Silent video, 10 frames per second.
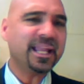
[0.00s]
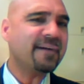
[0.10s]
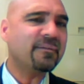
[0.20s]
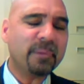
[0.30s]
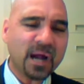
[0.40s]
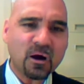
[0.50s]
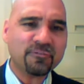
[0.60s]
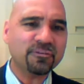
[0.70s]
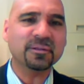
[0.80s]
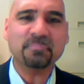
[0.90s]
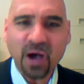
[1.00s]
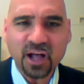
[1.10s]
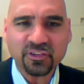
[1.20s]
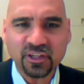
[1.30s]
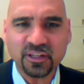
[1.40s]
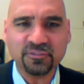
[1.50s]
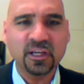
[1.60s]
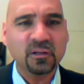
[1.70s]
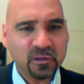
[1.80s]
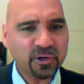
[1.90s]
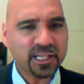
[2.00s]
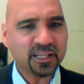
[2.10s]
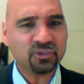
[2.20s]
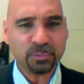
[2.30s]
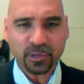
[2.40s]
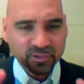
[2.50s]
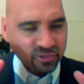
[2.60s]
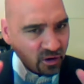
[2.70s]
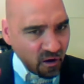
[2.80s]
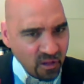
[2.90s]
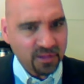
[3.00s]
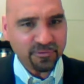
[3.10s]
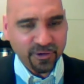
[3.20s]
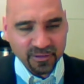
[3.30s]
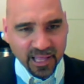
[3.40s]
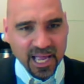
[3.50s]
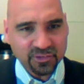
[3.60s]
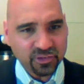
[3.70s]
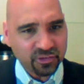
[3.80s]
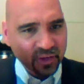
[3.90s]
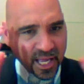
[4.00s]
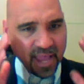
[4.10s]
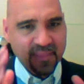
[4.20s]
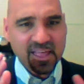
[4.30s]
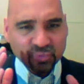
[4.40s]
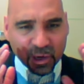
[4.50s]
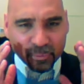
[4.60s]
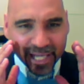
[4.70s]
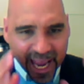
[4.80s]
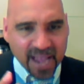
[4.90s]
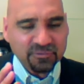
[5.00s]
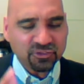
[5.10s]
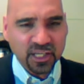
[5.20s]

We want everybody to have a powerful and positive learning experience in all of our classes,